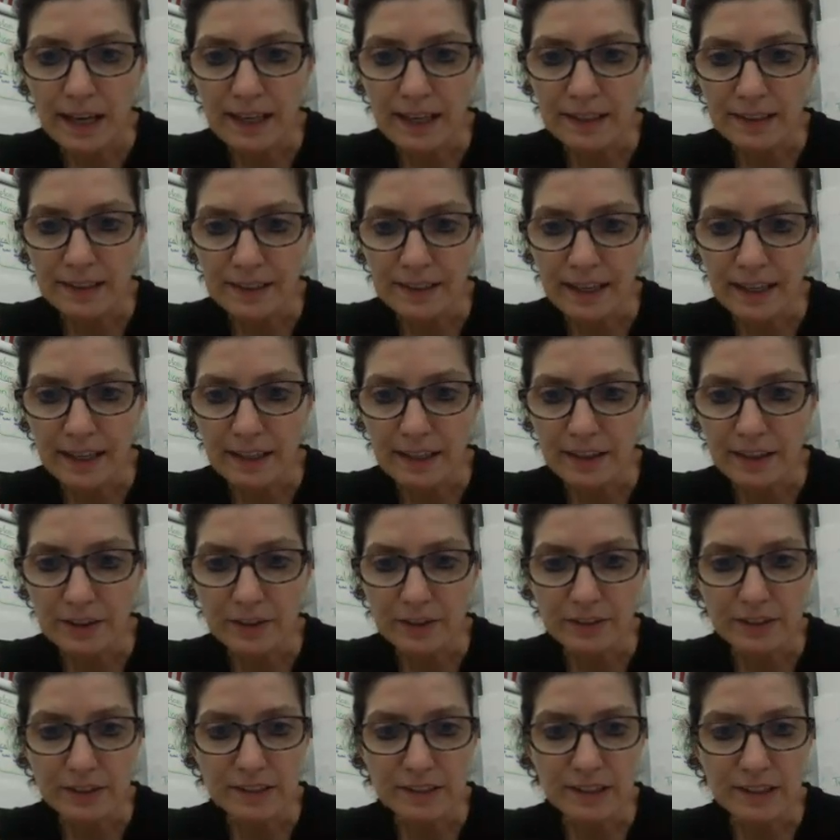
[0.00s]
In that
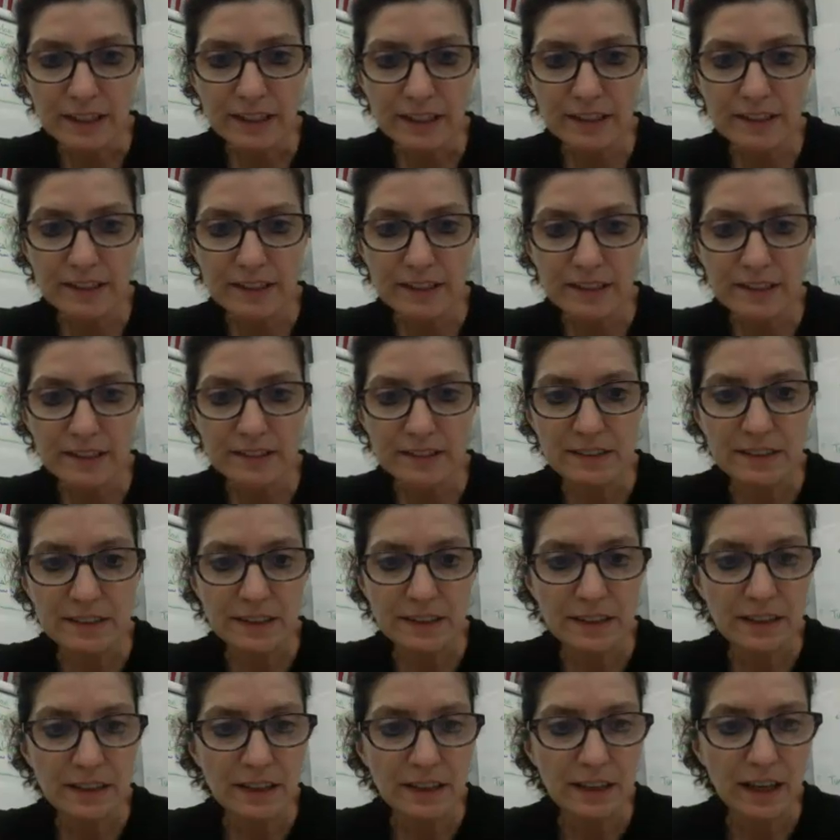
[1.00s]
year, the scientist
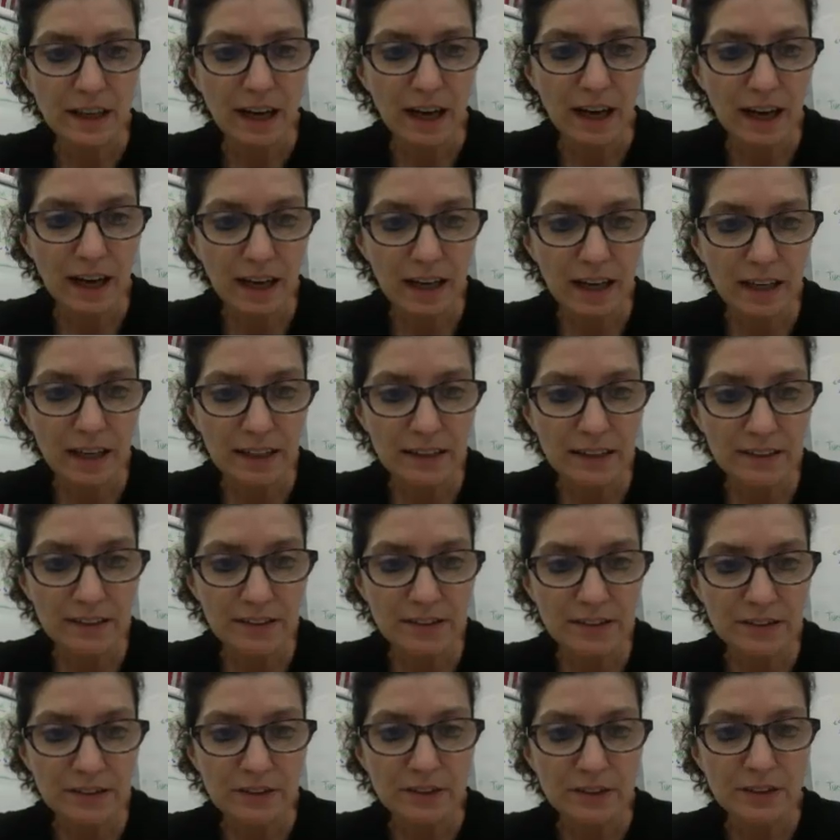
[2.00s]

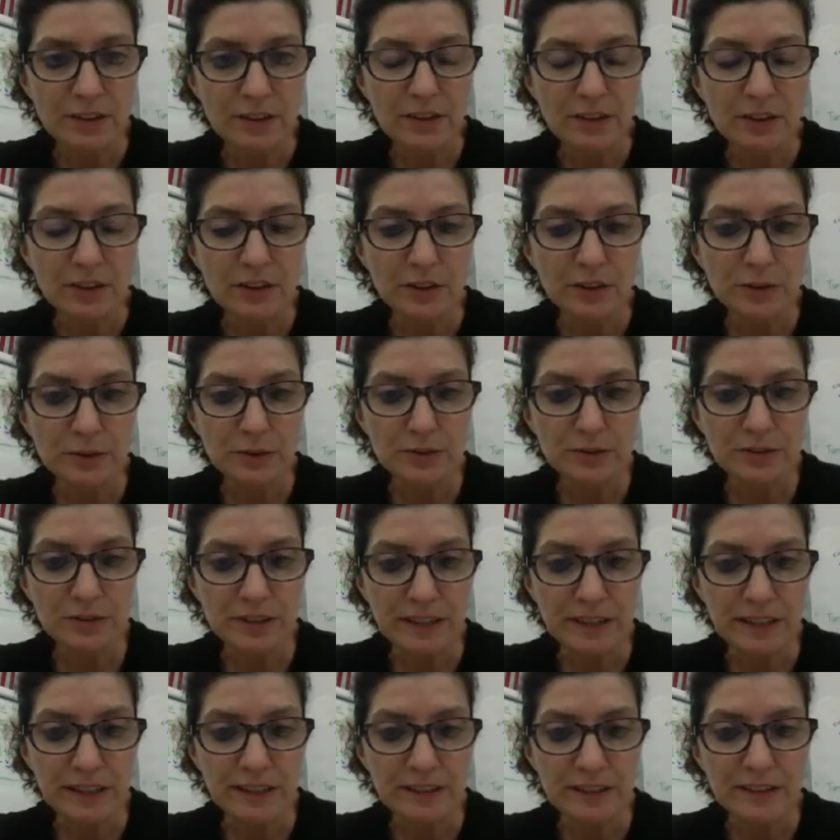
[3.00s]
Hans
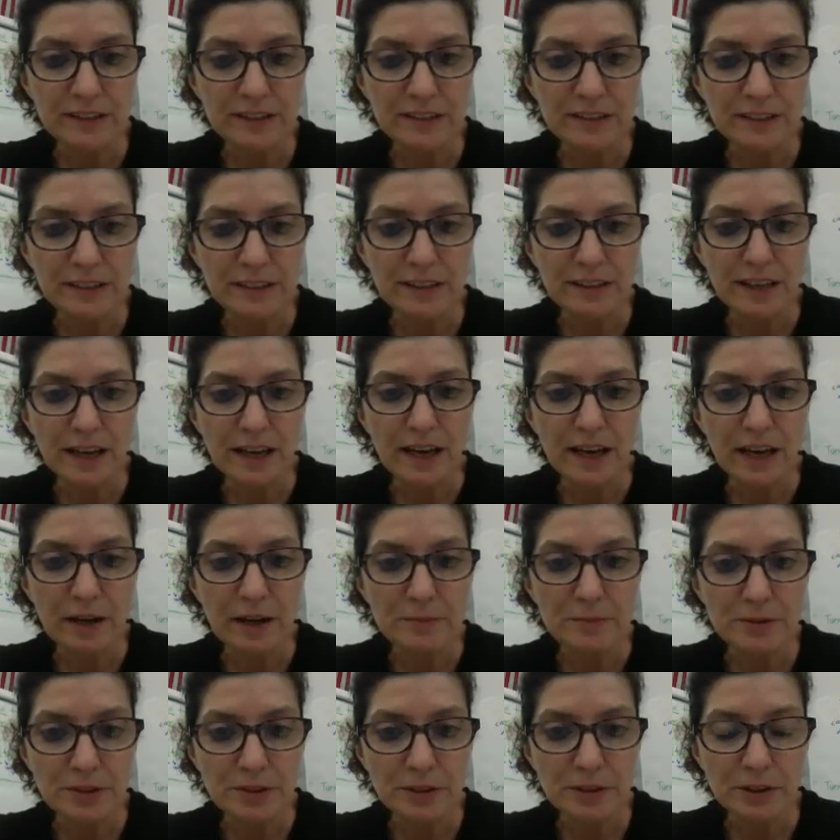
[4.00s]
Ørsted
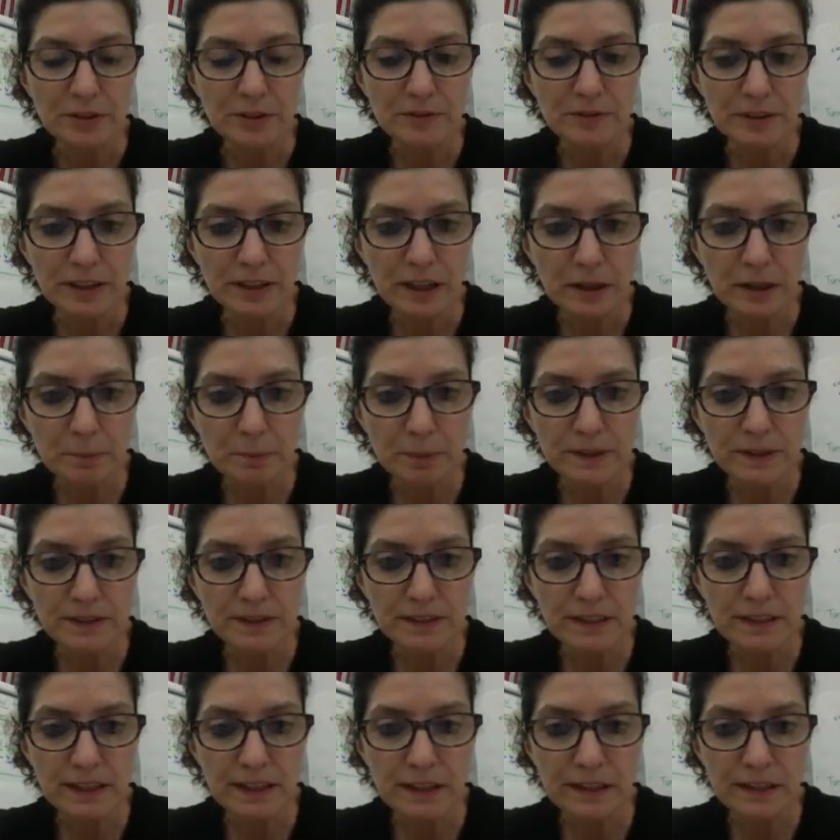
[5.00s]
observed a
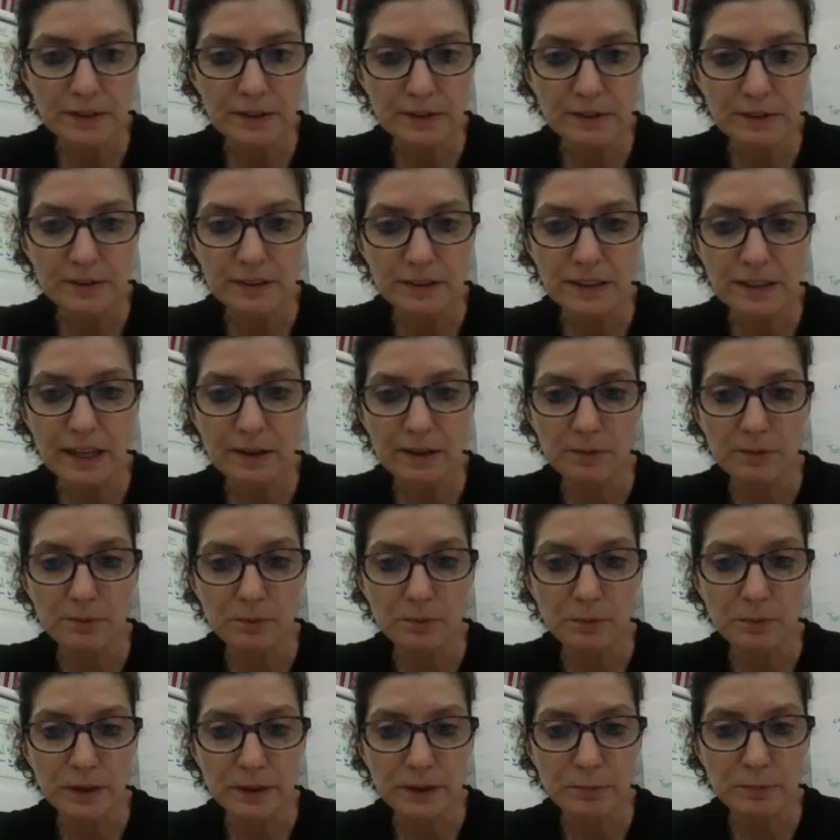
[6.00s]
compass needle that,
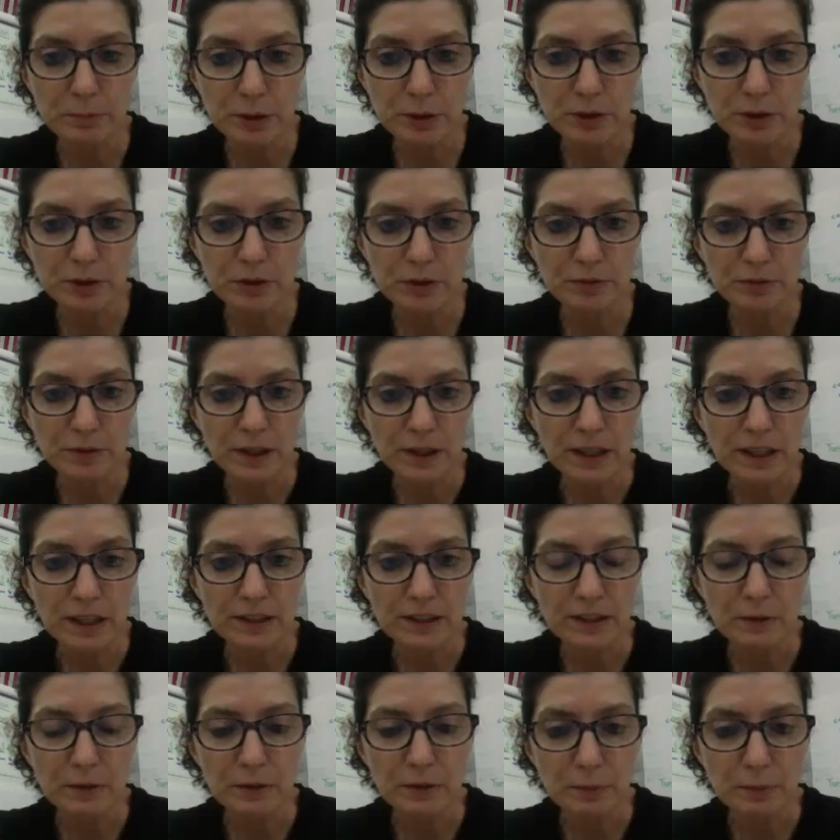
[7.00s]
when moved,
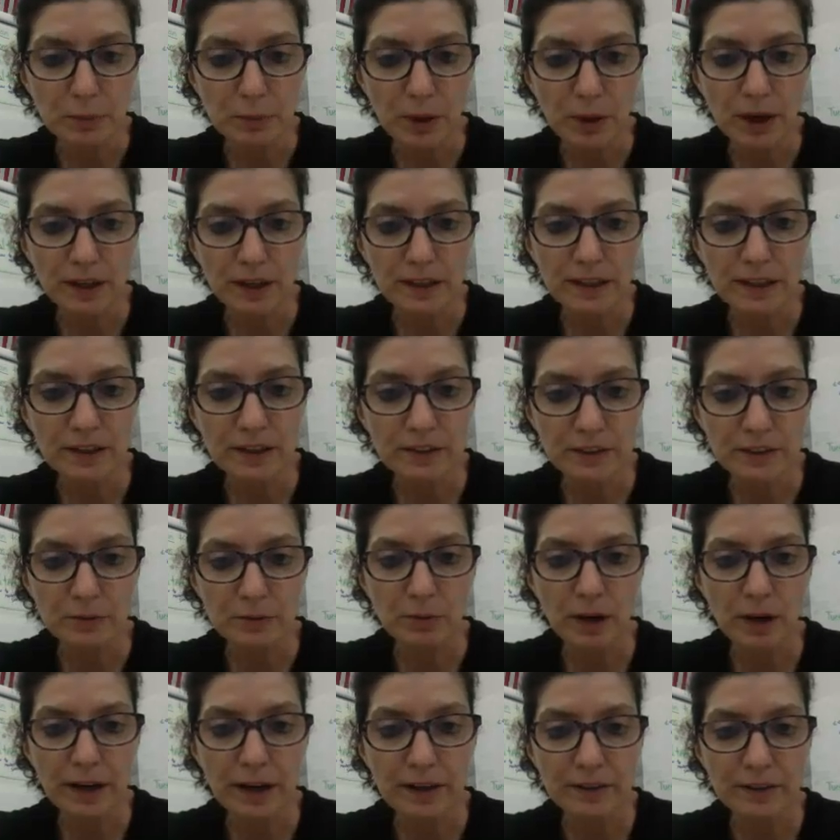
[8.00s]
that would brought near the
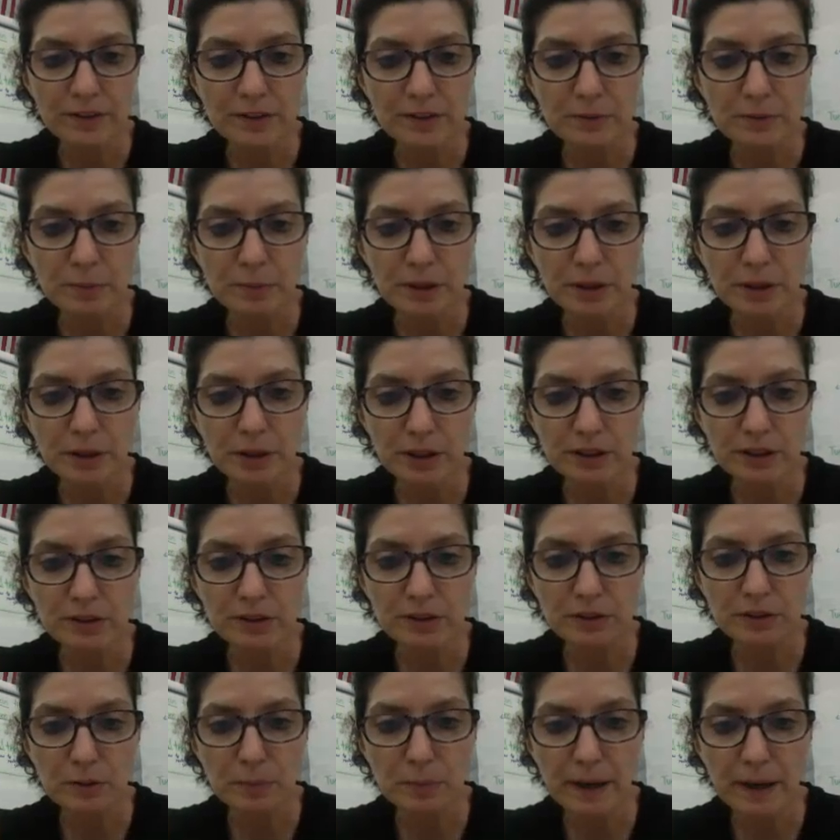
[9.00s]
wire to be hooked
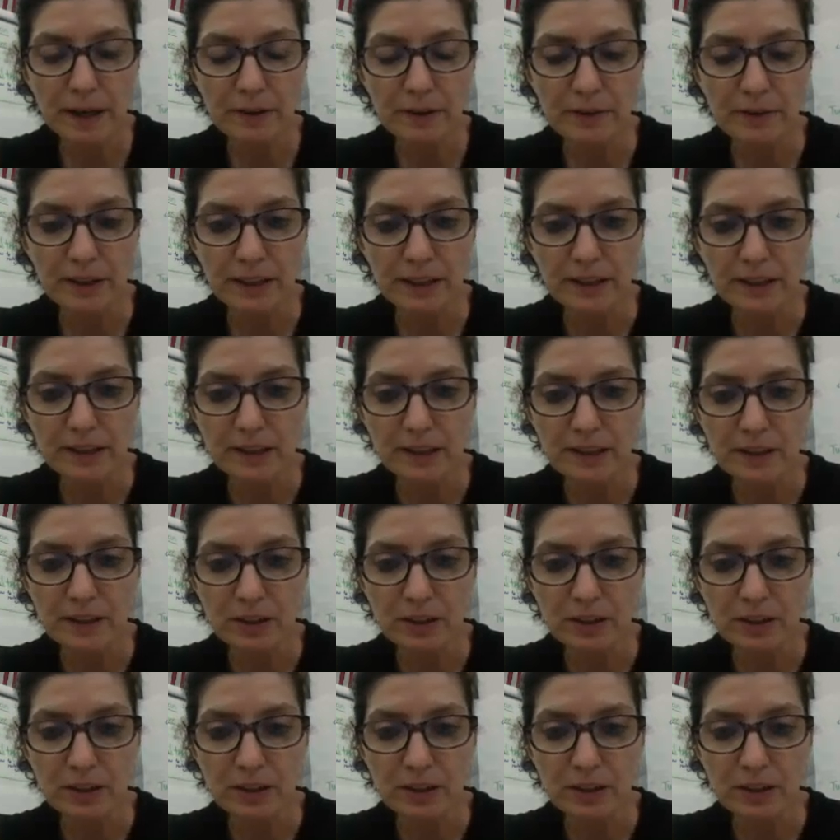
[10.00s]
to a battery.